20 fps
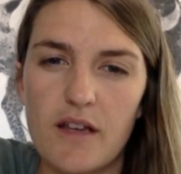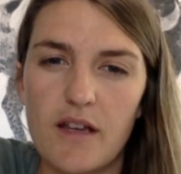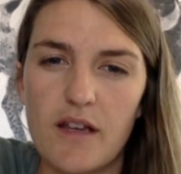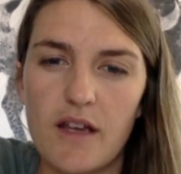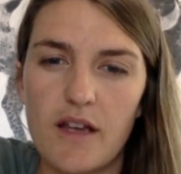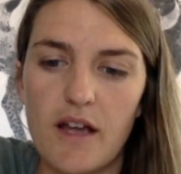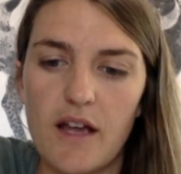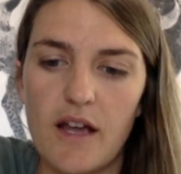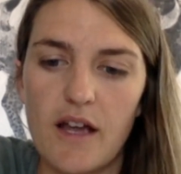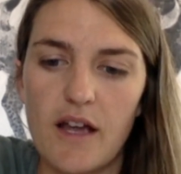
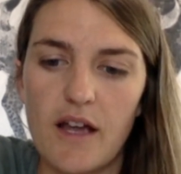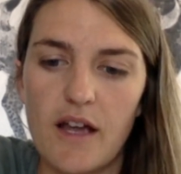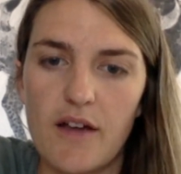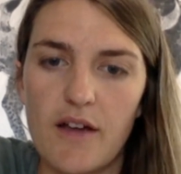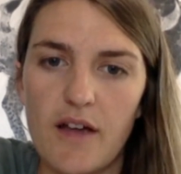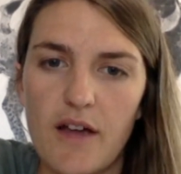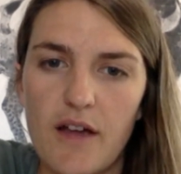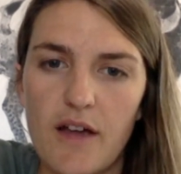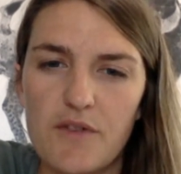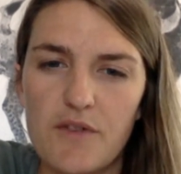
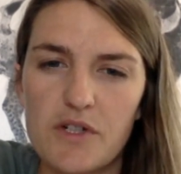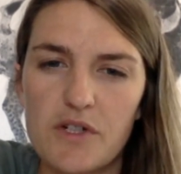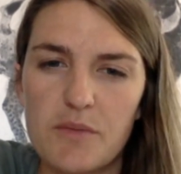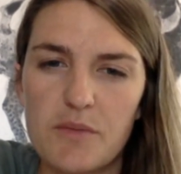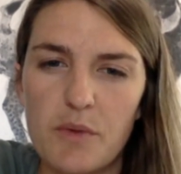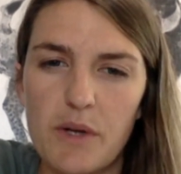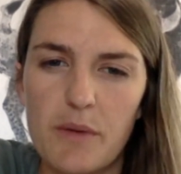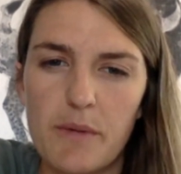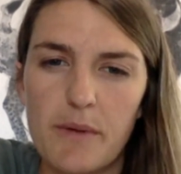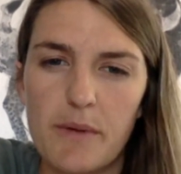after spray
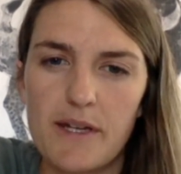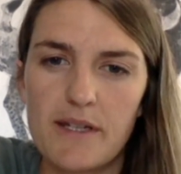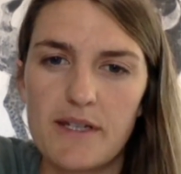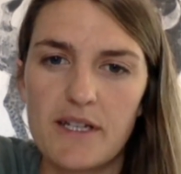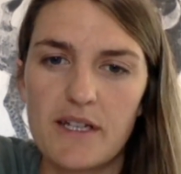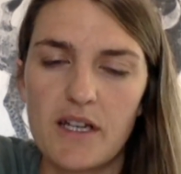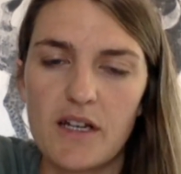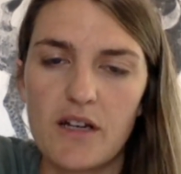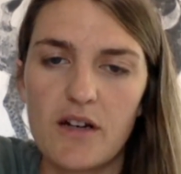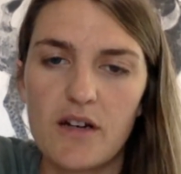painting
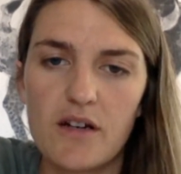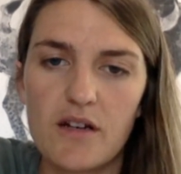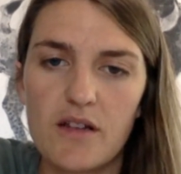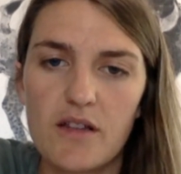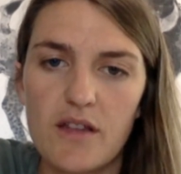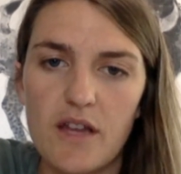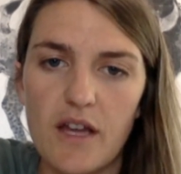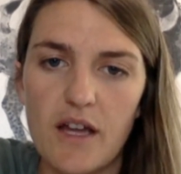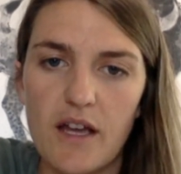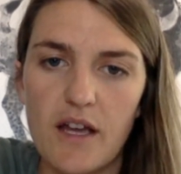the earth,
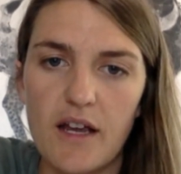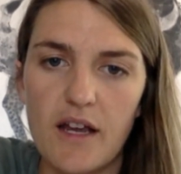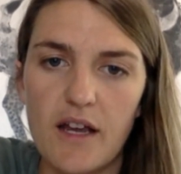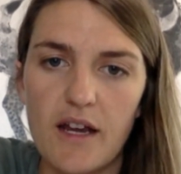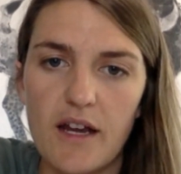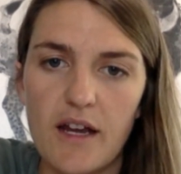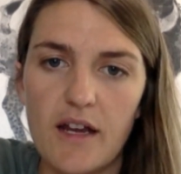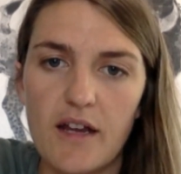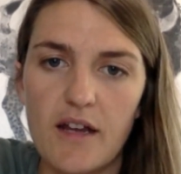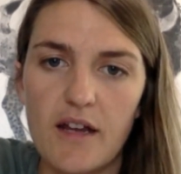
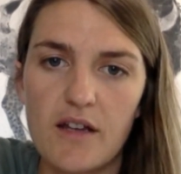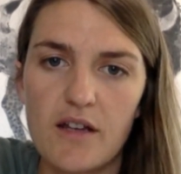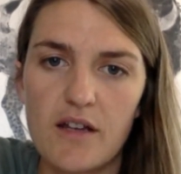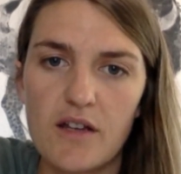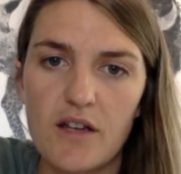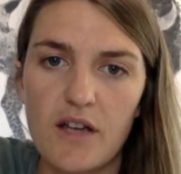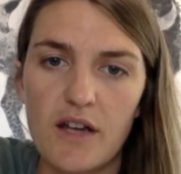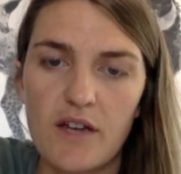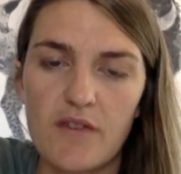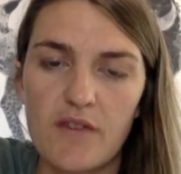I
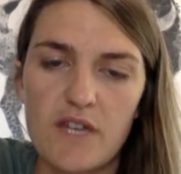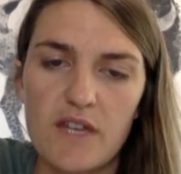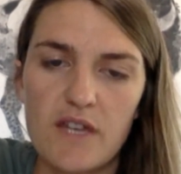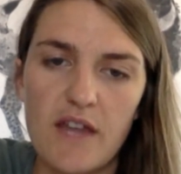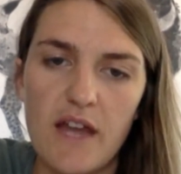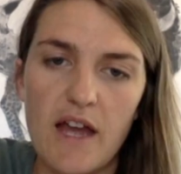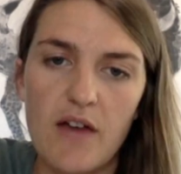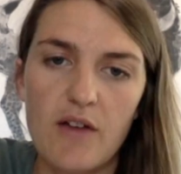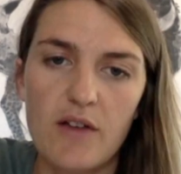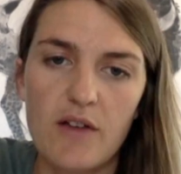kind of did
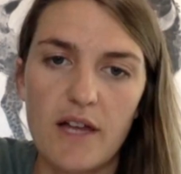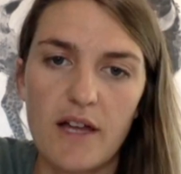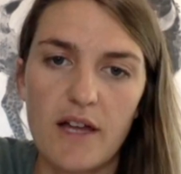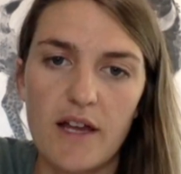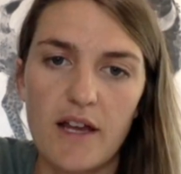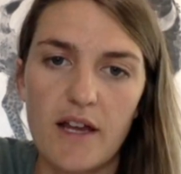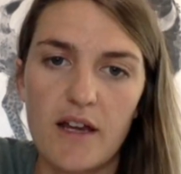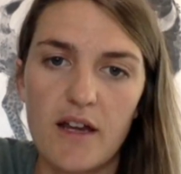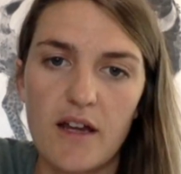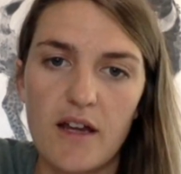the
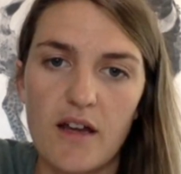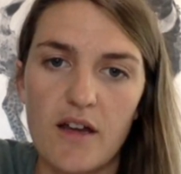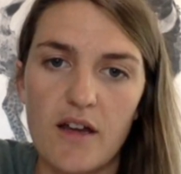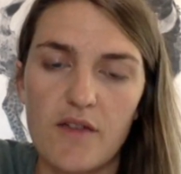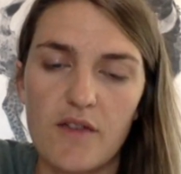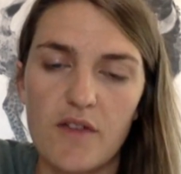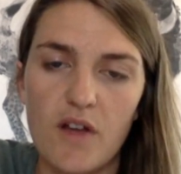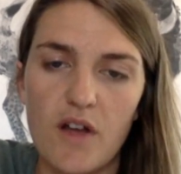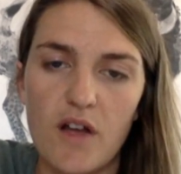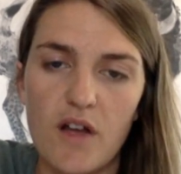outline of
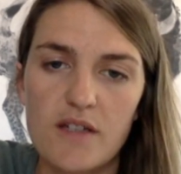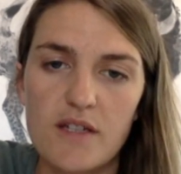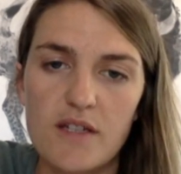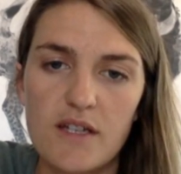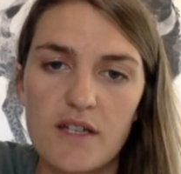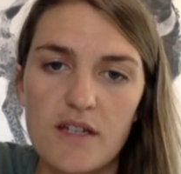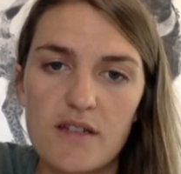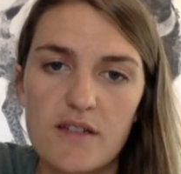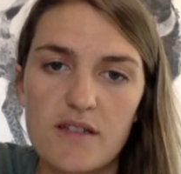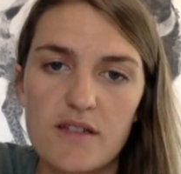the
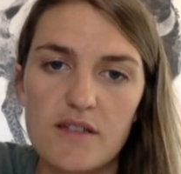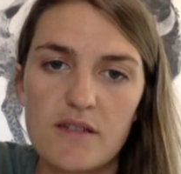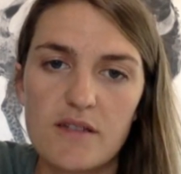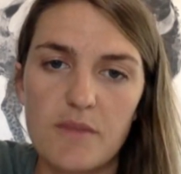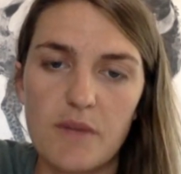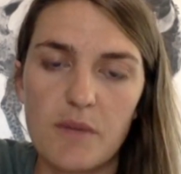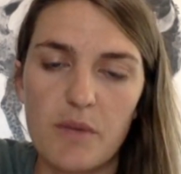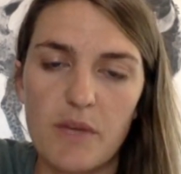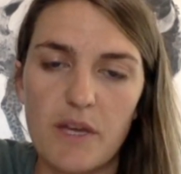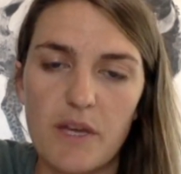continents.
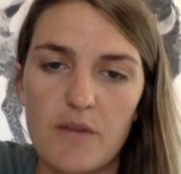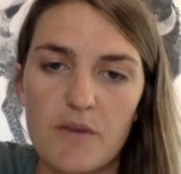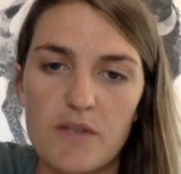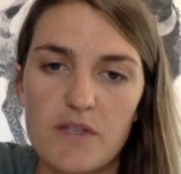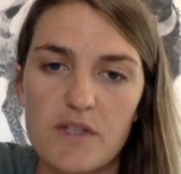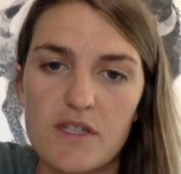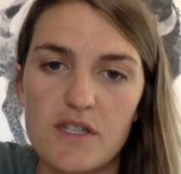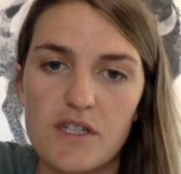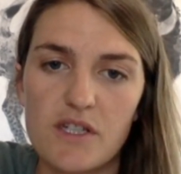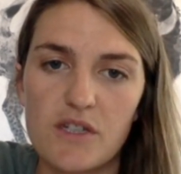My plan
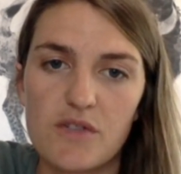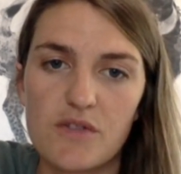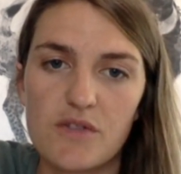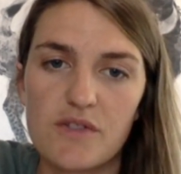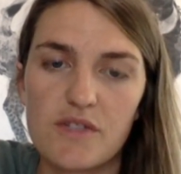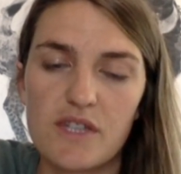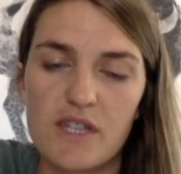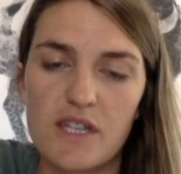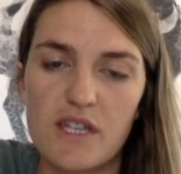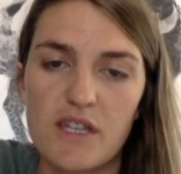was to
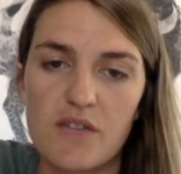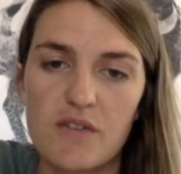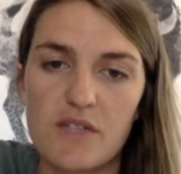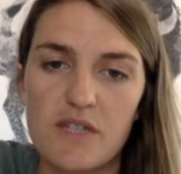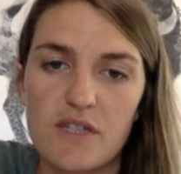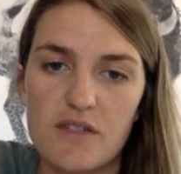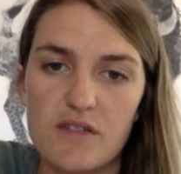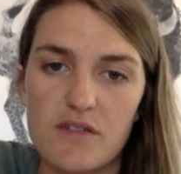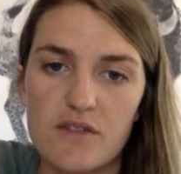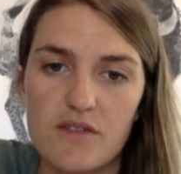use the
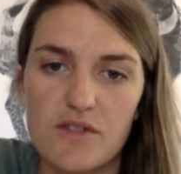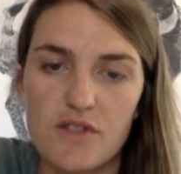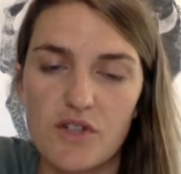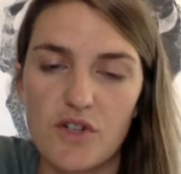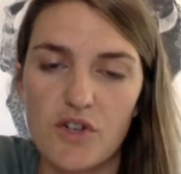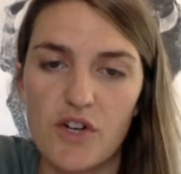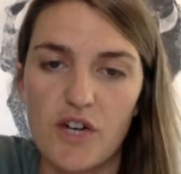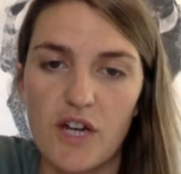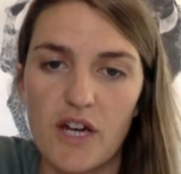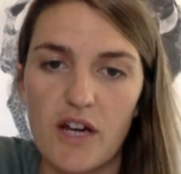utensils to
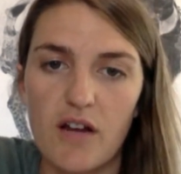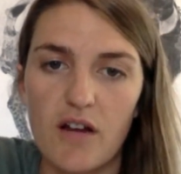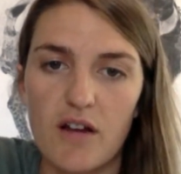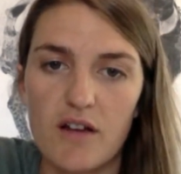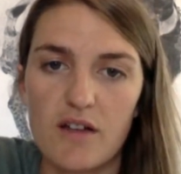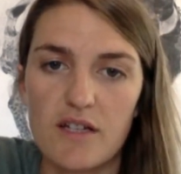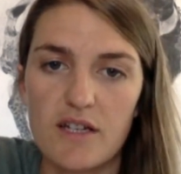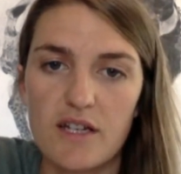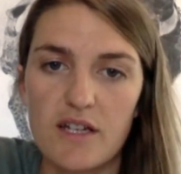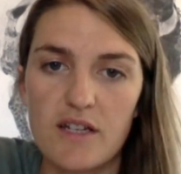create
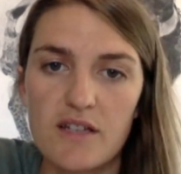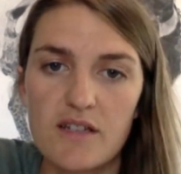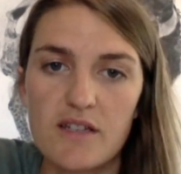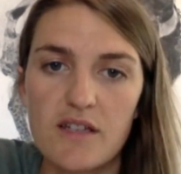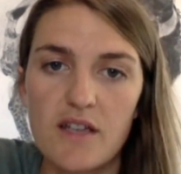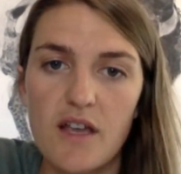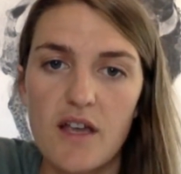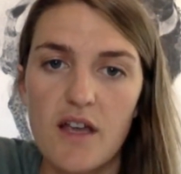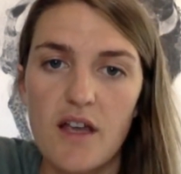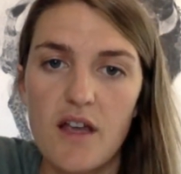continents,
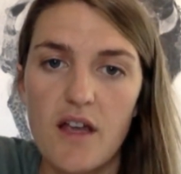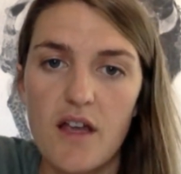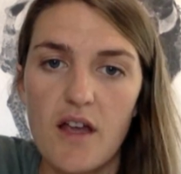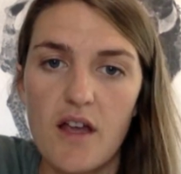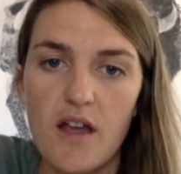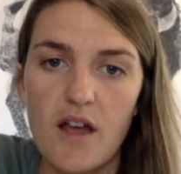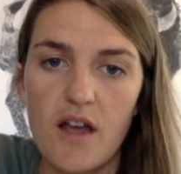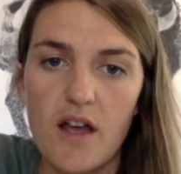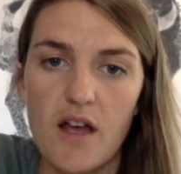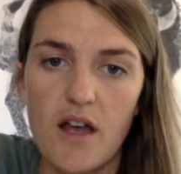
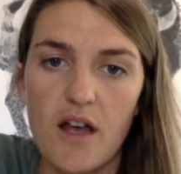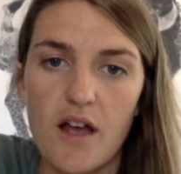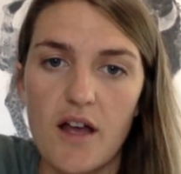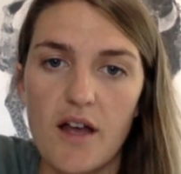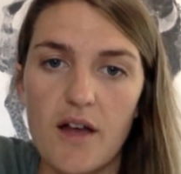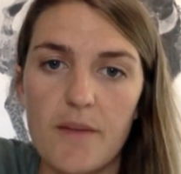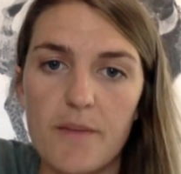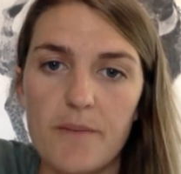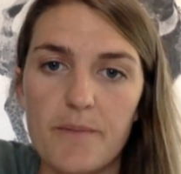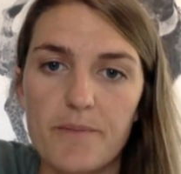
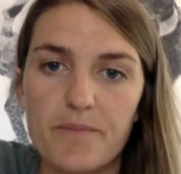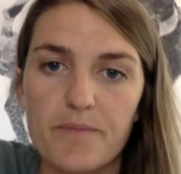kind